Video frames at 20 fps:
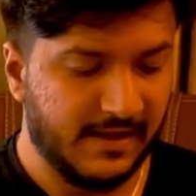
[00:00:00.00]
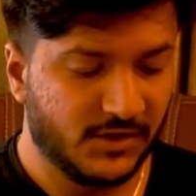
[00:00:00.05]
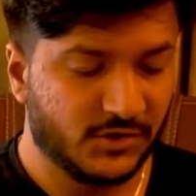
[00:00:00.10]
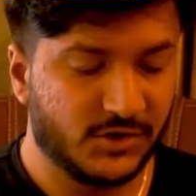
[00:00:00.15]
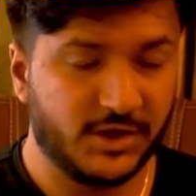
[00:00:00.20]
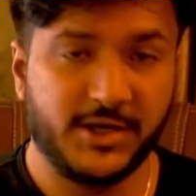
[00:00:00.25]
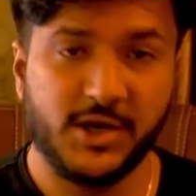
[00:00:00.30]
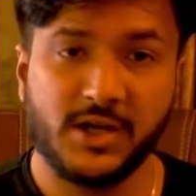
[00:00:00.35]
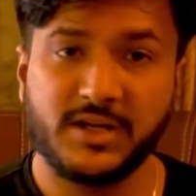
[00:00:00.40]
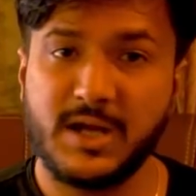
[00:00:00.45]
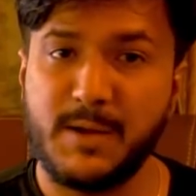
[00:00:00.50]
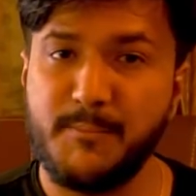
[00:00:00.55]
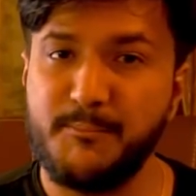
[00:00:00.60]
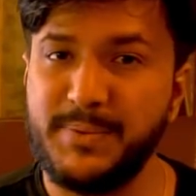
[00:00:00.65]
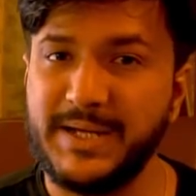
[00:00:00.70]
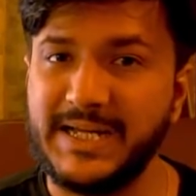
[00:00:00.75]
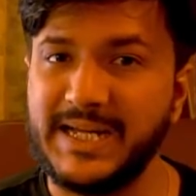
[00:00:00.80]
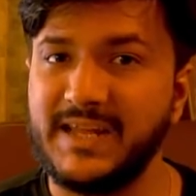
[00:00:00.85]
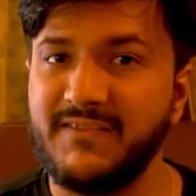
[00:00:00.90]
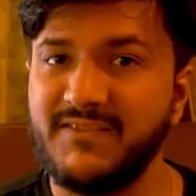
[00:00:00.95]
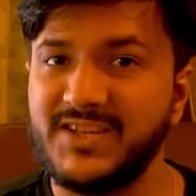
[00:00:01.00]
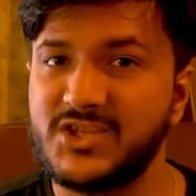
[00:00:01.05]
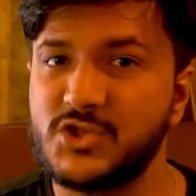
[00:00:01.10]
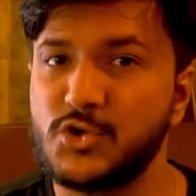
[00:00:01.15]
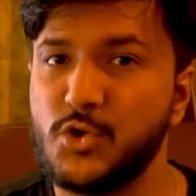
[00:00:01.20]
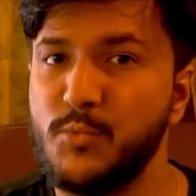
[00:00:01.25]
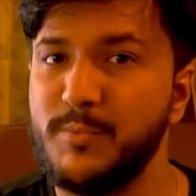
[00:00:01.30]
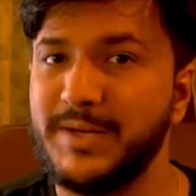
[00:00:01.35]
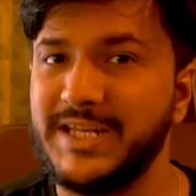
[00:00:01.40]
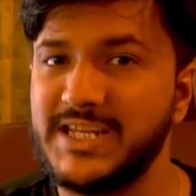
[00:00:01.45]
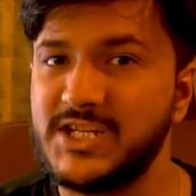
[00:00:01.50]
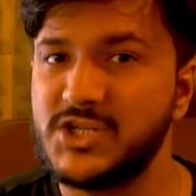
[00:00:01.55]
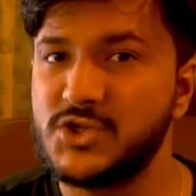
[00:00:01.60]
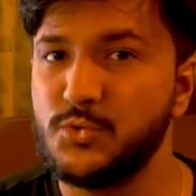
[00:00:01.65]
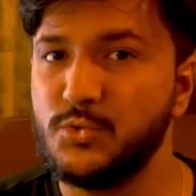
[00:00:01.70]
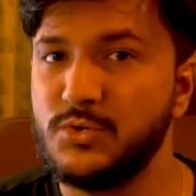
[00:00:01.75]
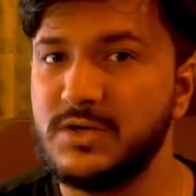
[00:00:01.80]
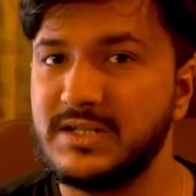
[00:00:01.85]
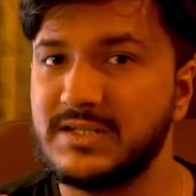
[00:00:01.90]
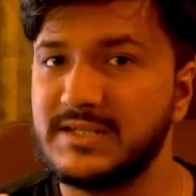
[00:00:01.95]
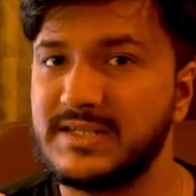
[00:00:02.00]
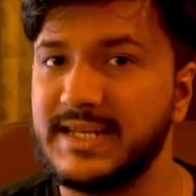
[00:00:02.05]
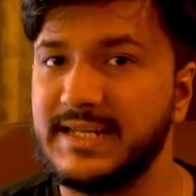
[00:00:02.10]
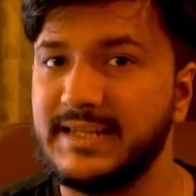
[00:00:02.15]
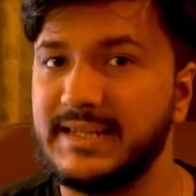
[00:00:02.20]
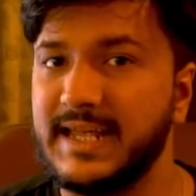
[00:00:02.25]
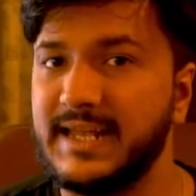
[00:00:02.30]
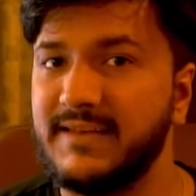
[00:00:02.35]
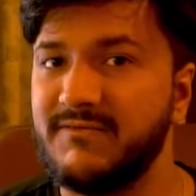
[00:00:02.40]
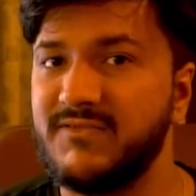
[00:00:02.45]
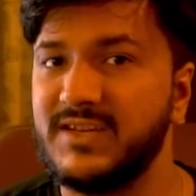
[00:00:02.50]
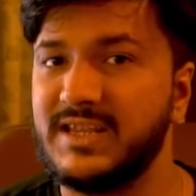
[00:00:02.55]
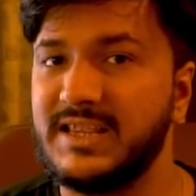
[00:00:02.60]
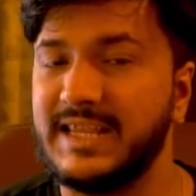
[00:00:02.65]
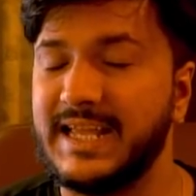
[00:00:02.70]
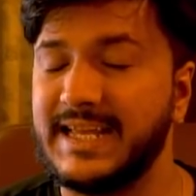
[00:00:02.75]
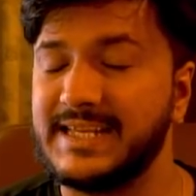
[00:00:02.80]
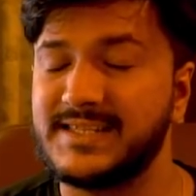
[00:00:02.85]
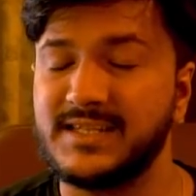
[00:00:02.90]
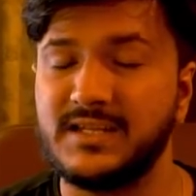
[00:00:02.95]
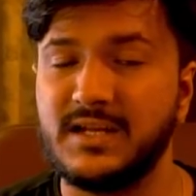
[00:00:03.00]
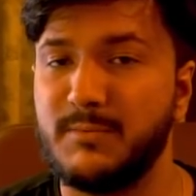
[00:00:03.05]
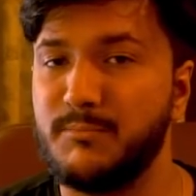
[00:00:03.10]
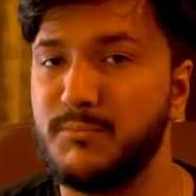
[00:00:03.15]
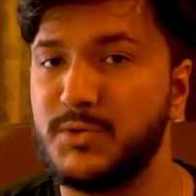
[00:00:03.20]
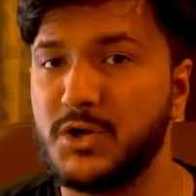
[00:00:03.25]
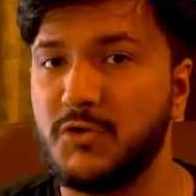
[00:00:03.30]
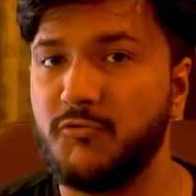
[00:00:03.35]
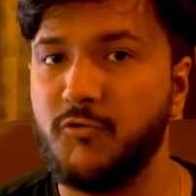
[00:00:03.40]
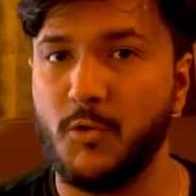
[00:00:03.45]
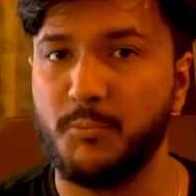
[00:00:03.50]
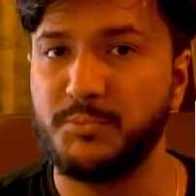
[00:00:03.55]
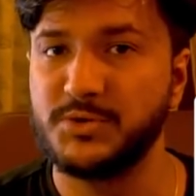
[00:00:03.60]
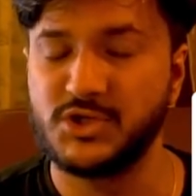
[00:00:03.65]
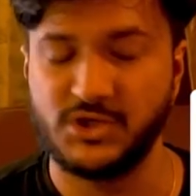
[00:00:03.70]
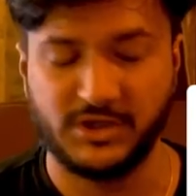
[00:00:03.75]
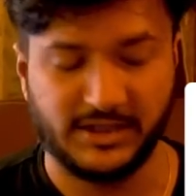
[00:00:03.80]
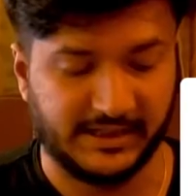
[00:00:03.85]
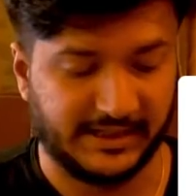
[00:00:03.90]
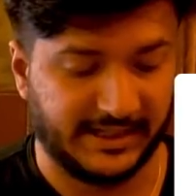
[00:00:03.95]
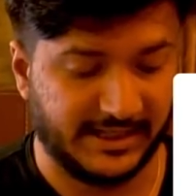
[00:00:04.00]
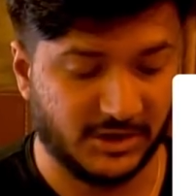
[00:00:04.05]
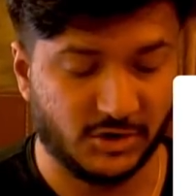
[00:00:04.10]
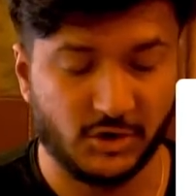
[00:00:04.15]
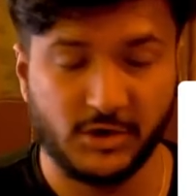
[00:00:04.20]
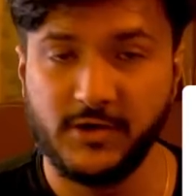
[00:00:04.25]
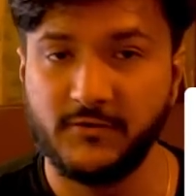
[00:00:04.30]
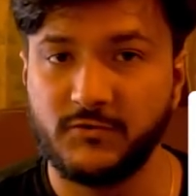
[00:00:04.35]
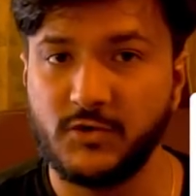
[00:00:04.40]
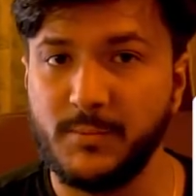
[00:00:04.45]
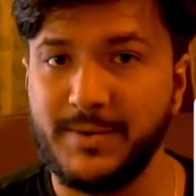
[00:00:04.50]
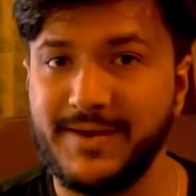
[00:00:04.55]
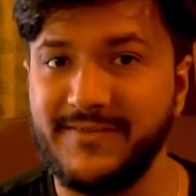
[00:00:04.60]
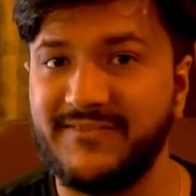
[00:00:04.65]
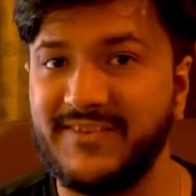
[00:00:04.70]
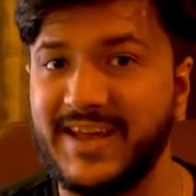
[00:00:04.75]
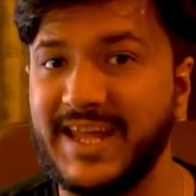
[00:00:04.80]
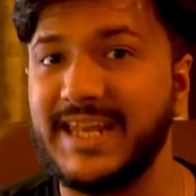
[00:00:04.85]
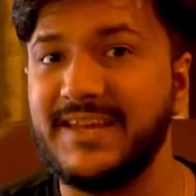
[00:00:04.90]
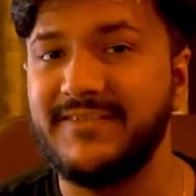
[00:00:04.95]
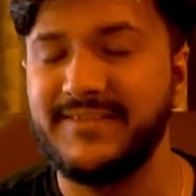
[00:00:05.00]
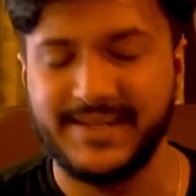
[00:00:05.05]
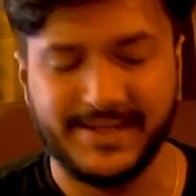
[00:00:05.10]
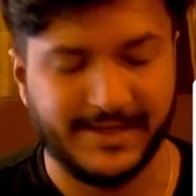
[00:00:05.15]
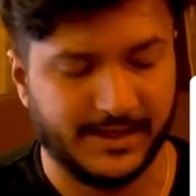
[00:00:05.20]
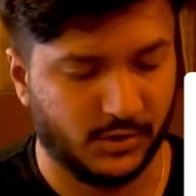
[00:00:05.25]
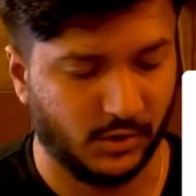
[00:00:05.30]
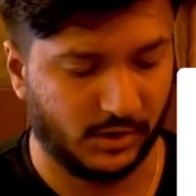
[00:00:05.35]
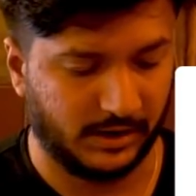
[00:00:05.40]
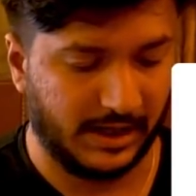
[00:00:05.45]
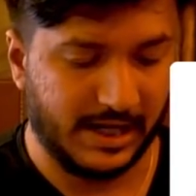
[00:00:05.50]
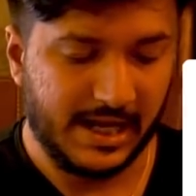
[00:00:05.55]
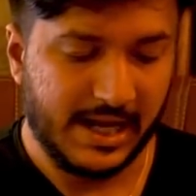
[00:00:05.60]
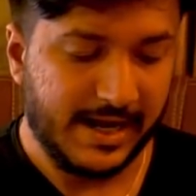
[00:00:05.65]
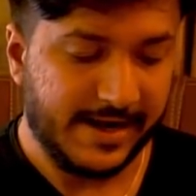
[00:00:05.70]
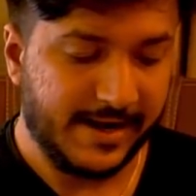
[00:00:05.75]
So you're competing with so many students and then with lesser number of opportunities. So you have to be very, very good.